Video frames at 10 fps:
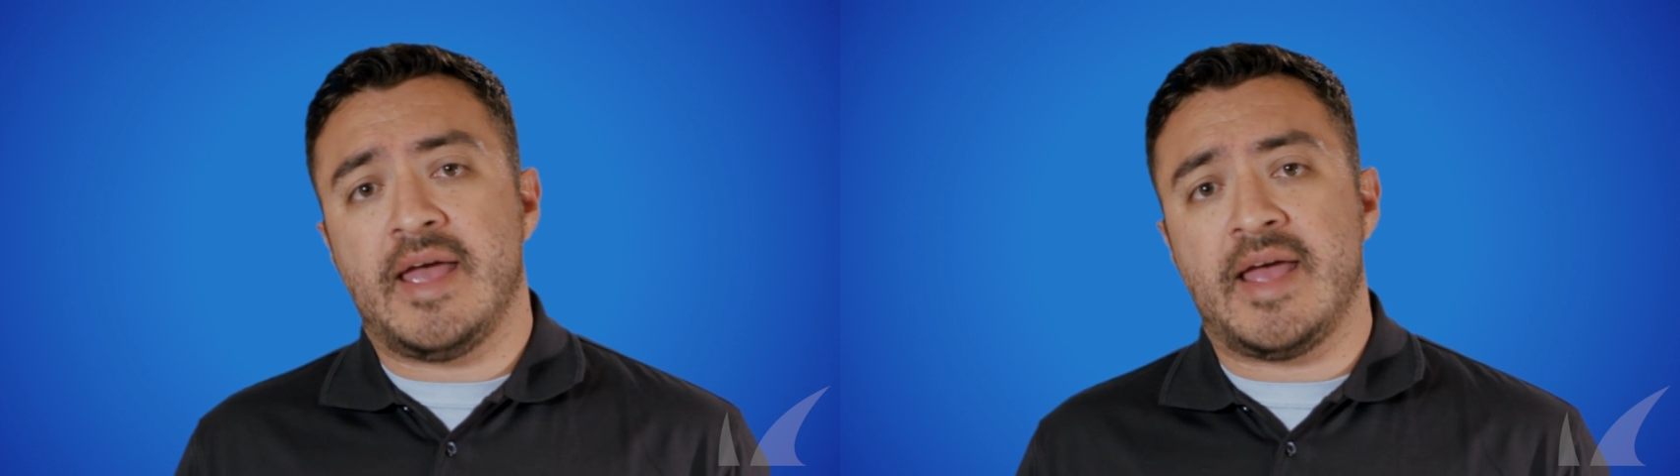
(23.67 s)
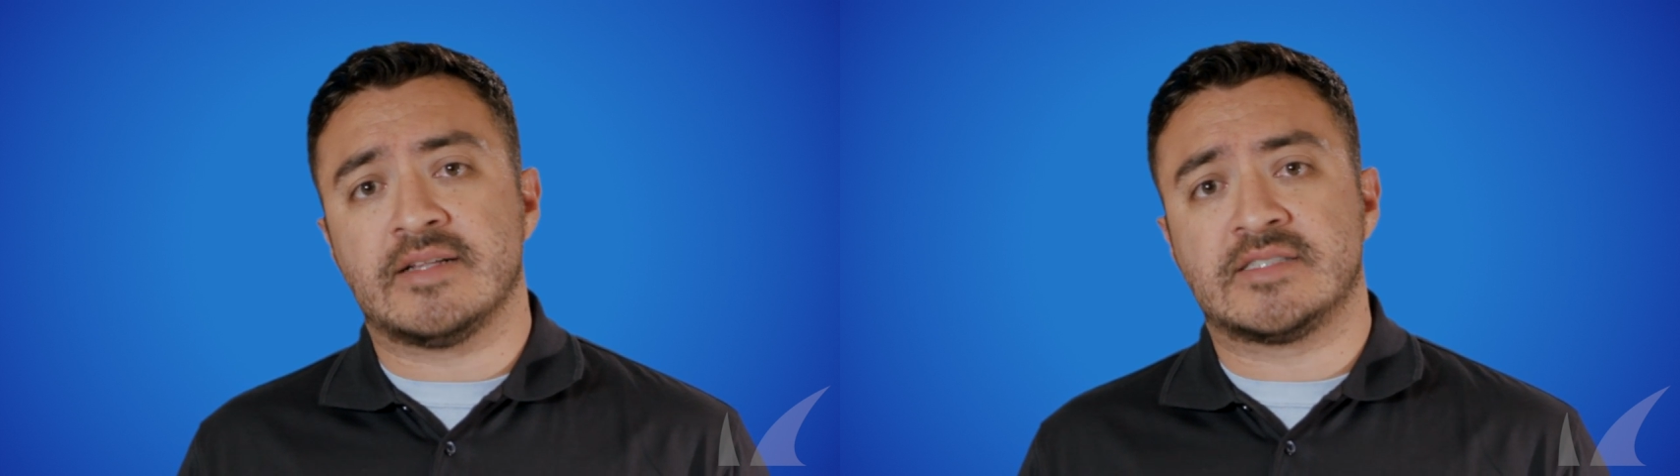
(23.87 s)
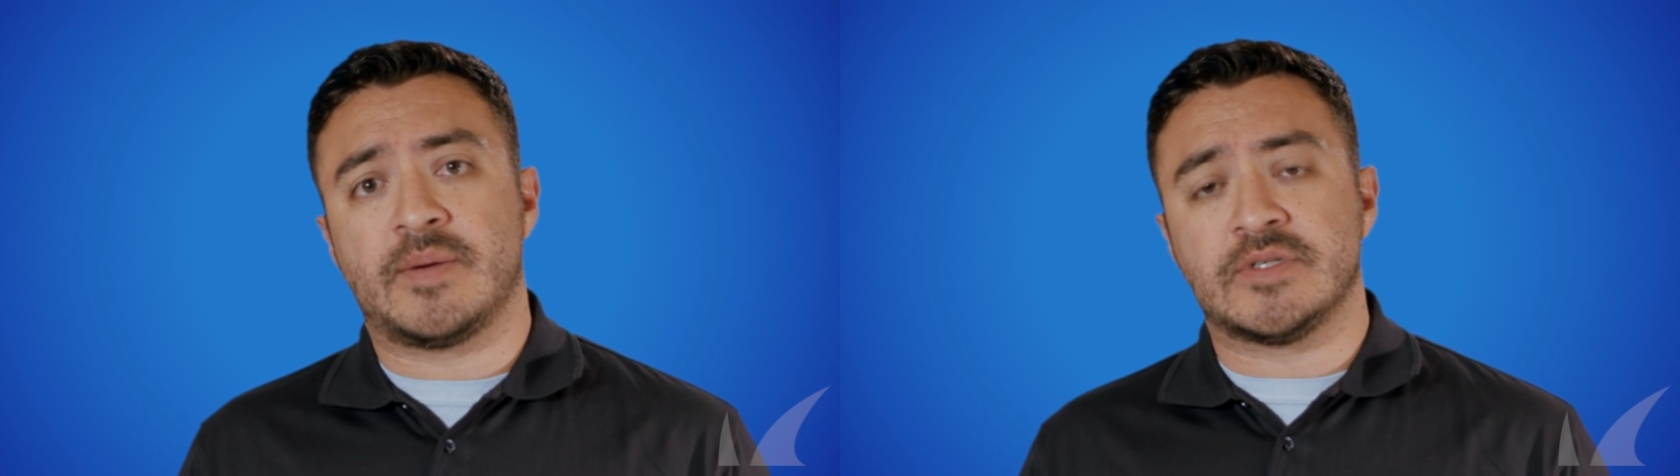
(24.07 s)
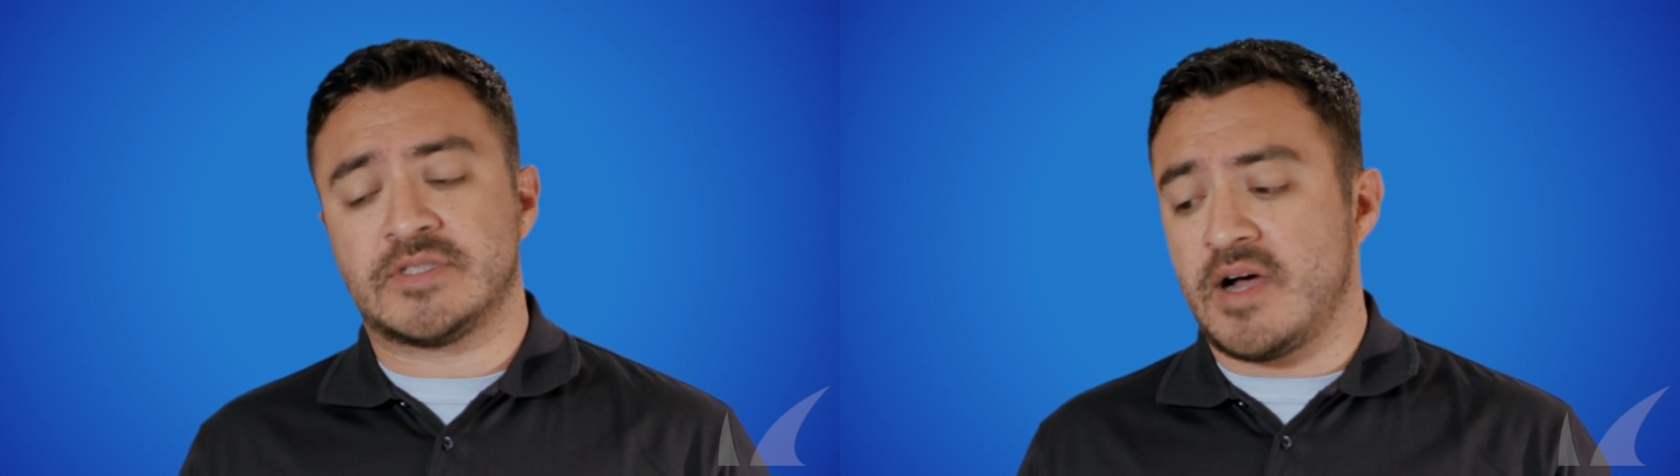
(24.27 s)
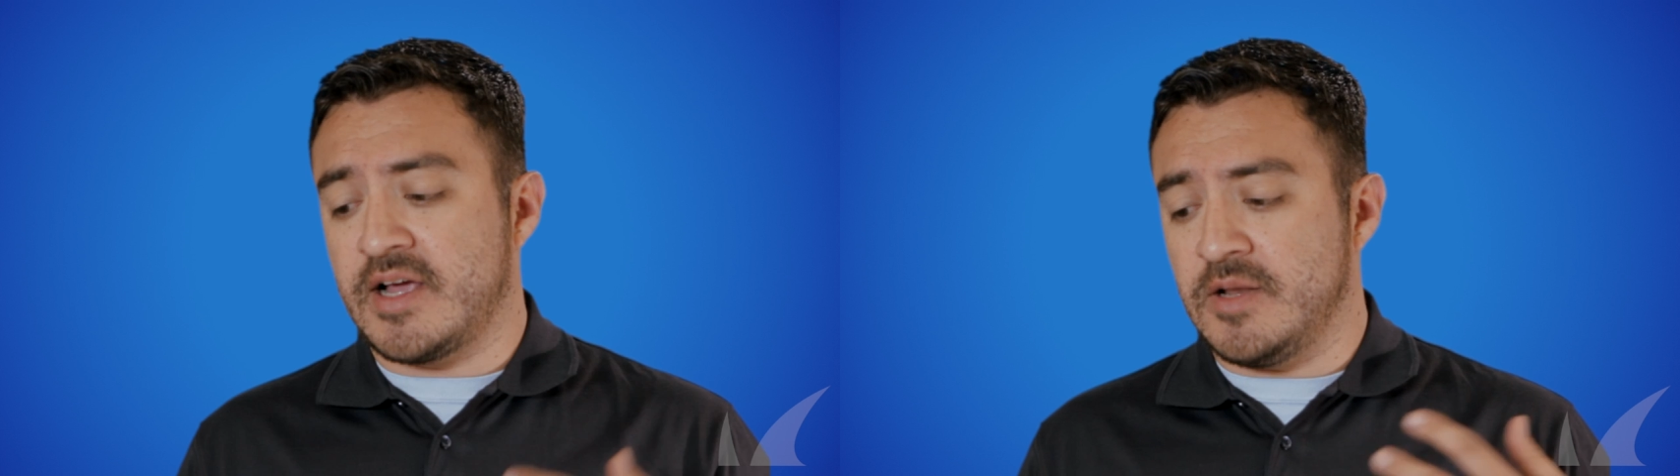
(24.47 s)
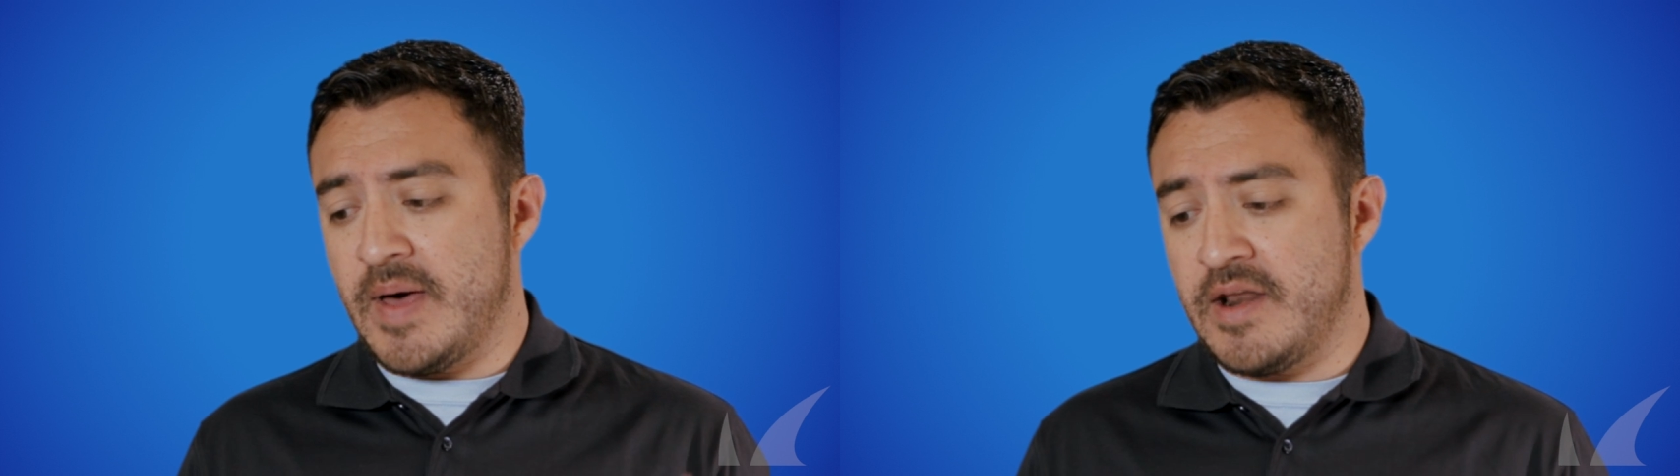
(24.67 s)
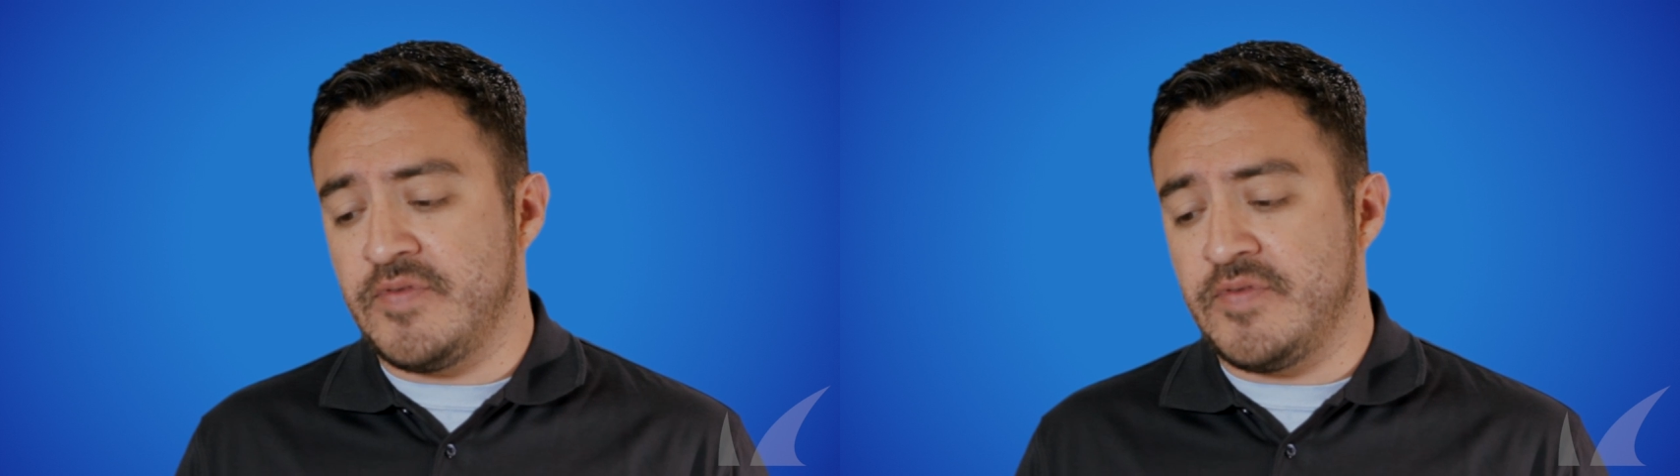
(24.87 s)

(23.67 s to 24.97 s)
and someone's talking about